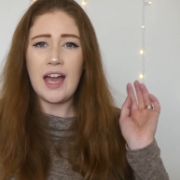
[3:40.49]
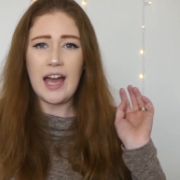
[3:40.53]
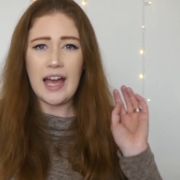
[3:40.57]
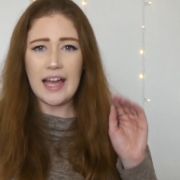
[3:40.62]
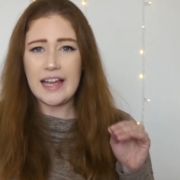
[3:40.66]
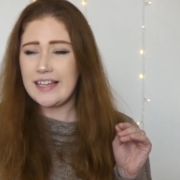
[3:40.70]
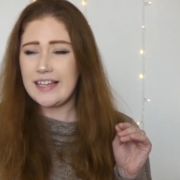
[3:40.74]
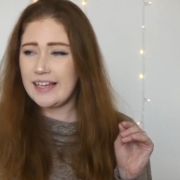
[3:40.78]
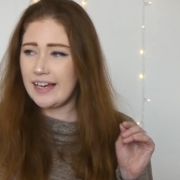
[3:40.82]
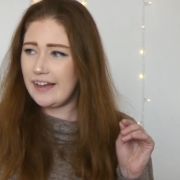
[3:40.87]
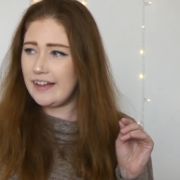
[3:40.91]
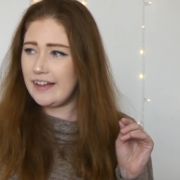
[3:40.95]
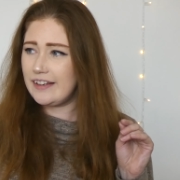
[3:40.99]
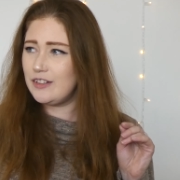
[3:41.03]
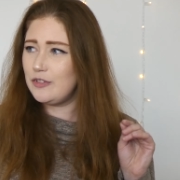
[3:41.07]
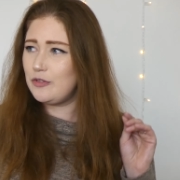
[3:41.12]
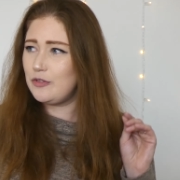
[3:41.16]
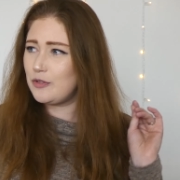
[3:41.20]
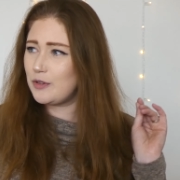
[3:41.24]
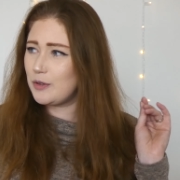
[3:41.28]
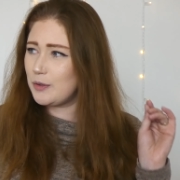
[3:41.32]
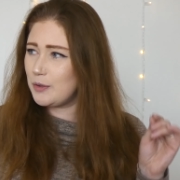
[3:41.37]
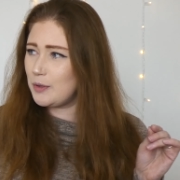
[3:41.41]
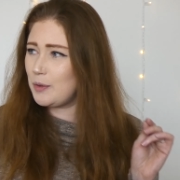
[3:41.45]
Again,
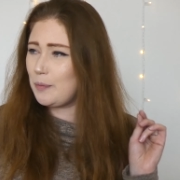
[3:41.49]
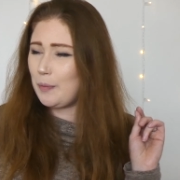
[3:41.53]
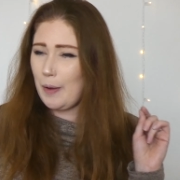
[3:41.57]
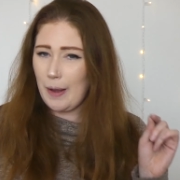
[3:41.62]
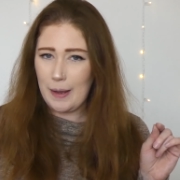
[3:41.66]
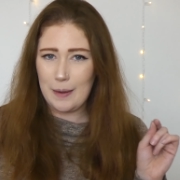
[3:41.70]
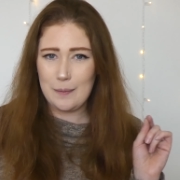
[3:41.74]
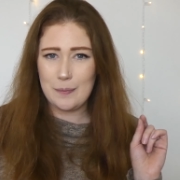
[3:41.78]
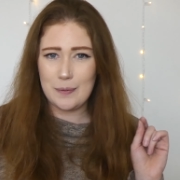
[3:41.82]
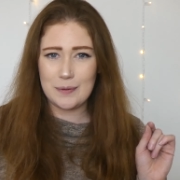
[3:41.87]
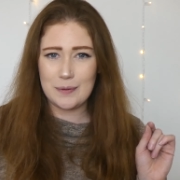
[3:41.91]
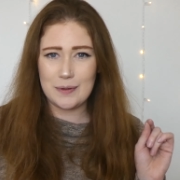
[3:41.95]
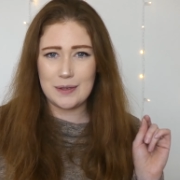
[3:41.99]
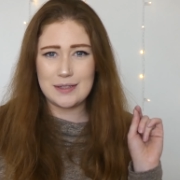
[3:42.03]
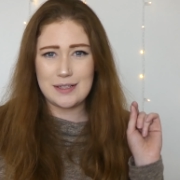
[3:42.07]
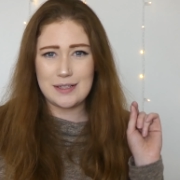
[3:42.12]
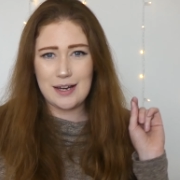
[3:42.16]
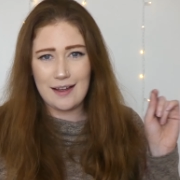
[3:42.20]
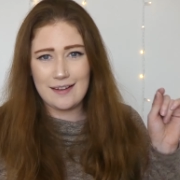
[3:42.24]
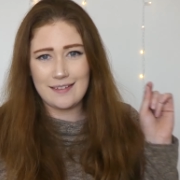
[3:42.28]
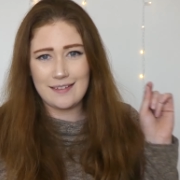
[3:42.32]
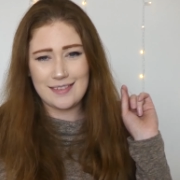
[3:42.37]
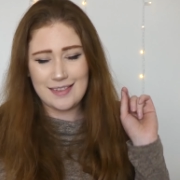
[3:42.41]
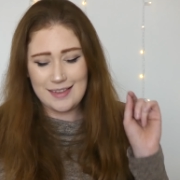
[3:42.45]
for all the people that
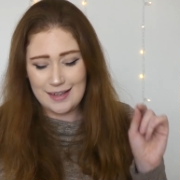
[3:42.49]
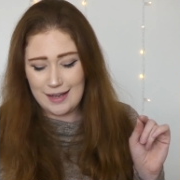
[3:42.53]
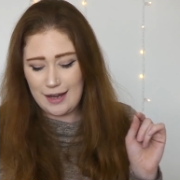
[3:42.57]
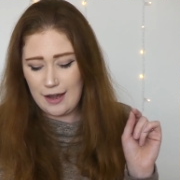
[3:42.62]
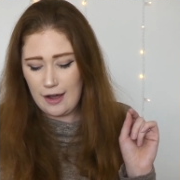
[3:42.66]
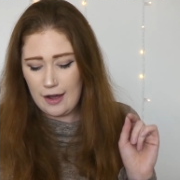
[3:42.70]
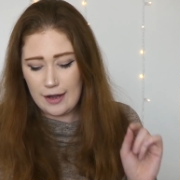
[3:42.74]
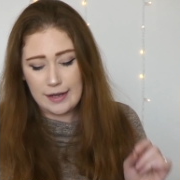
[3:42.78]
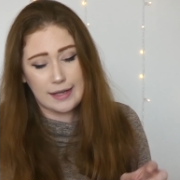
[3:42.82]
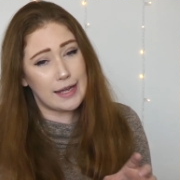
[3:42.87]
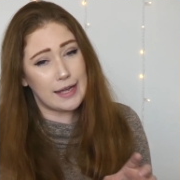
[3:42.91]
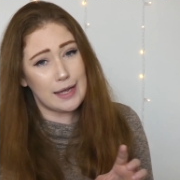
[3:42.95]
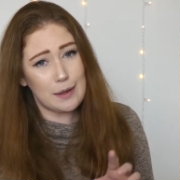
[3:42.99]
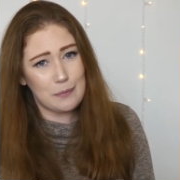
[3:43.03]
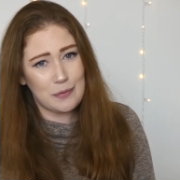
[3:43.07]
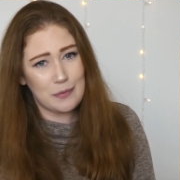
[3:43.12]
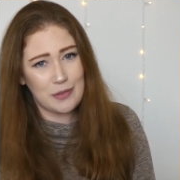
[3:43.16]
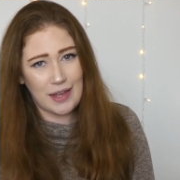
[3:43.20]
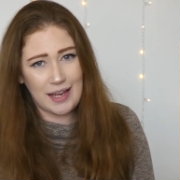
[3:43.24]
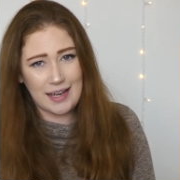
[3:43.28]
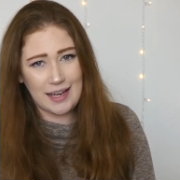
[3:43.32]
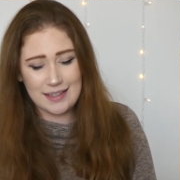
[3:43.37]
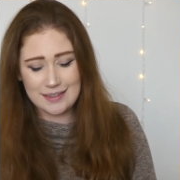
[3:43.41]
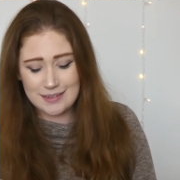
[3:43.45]
don't think I keep
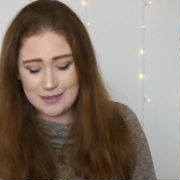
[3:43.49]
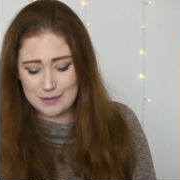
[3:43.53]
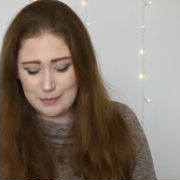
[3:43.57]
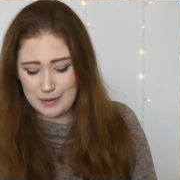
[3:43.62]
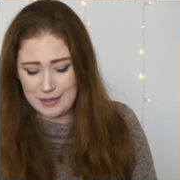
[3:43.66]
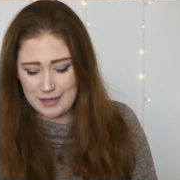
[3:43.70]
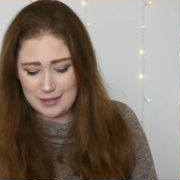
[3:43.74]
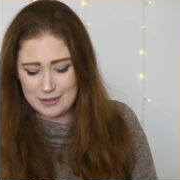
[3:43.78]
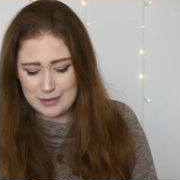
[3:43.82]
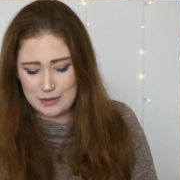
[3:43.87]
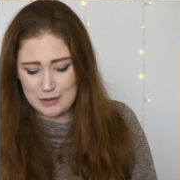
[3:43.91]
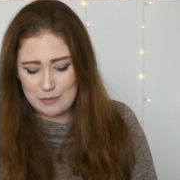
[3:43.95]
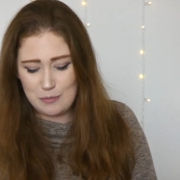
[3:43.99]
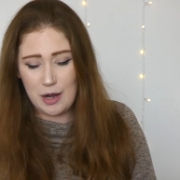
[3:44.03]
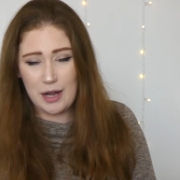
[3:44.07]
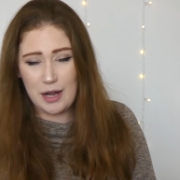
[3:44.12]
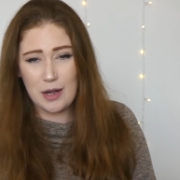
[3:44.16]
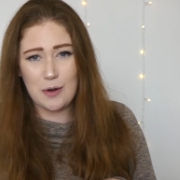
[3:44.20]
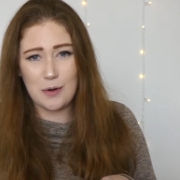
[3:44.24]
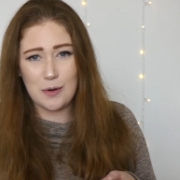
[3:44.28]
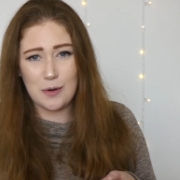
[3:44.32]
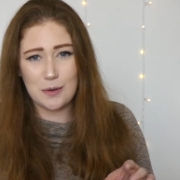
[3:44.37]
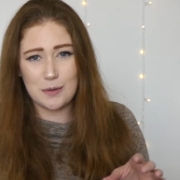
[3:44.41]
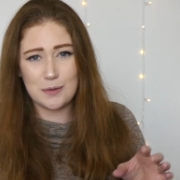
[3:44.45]
things when I do my
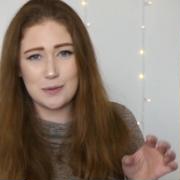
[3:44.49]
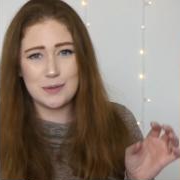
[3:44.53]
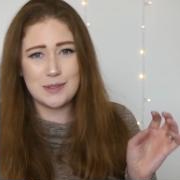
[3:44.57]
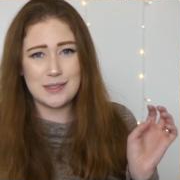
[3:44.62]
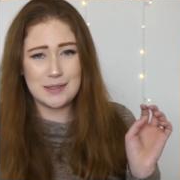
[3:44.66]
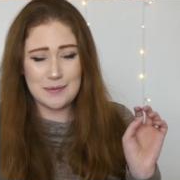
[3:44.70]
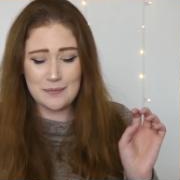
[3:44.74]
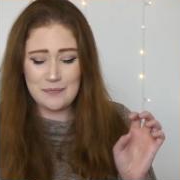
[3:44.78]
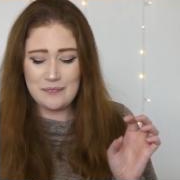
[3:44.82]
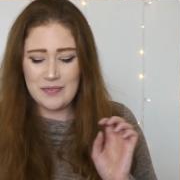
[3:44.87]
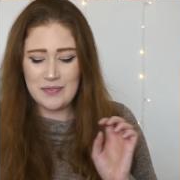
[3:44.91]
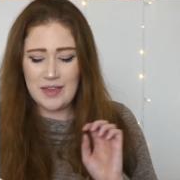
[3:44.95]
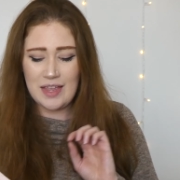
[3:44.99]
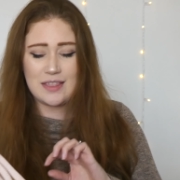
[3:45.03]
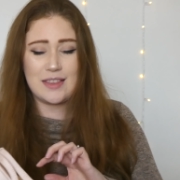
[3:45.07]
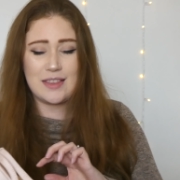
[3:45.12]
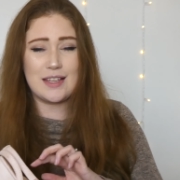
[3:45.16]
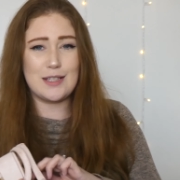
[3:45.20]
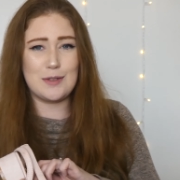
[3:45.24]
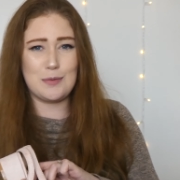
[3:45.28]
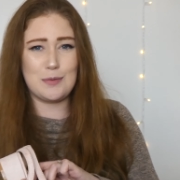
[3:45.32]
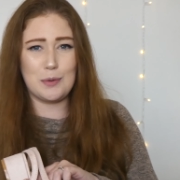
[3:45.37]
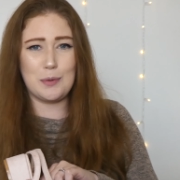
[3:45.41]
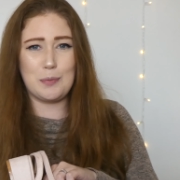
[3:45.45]
hauls,
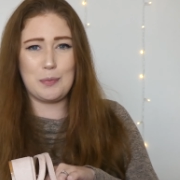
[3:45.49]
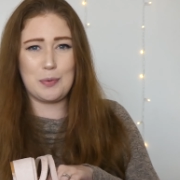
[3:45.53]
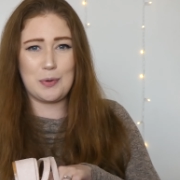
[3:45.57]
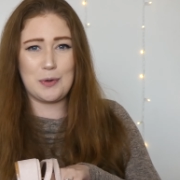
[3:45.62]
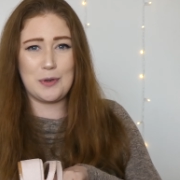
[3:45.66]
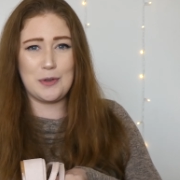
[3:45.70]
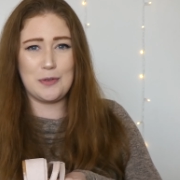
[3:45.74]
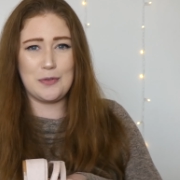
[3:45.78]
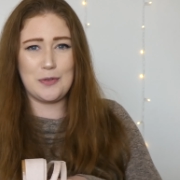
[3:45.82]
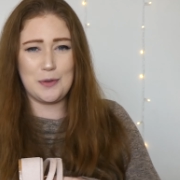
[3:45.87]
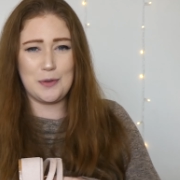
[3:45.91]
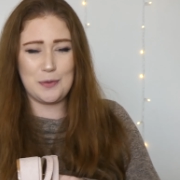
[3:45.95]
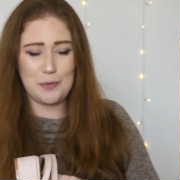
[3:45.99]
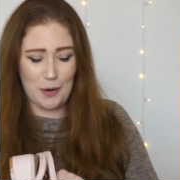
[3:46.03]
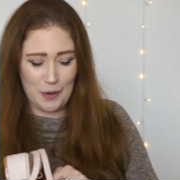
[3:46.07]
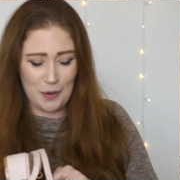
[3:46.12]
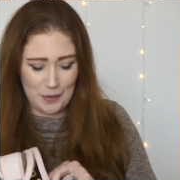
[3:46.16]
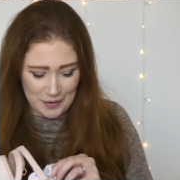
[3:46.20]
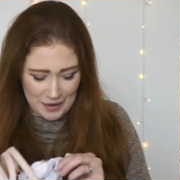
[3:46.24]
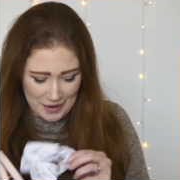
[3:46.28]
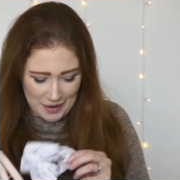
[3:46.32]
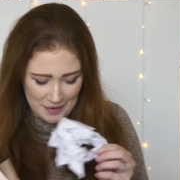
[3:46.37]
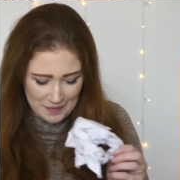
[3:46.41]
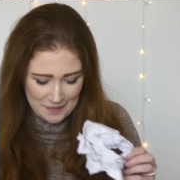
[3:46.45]
this will prove you
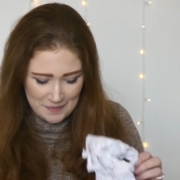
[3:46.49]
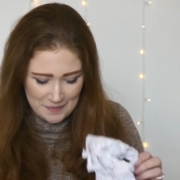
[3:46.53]
wrong.